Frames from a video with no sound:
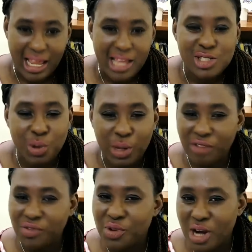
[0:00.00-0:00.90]
So
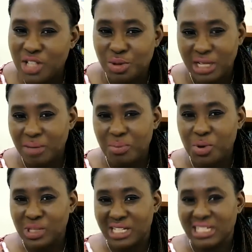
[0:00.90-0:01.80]
if you are trained in
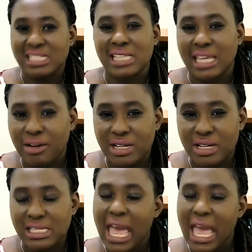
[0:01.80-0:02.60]
both of these areas